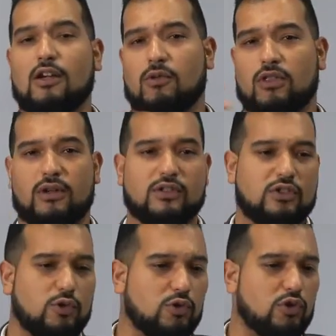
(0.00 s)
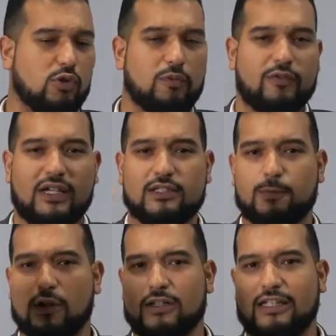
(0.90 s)
whether it's YouTube,
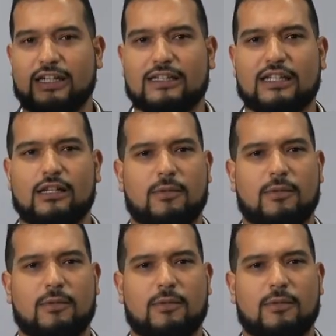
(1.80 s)
Facebook, LinkedIn.